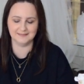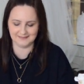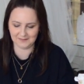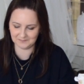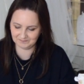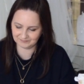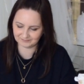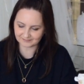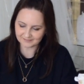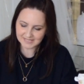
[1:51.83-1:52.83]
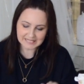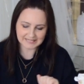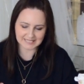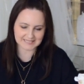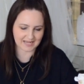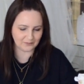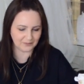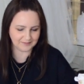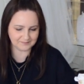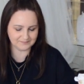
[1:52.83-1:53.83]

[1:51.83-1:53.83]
so that's that one.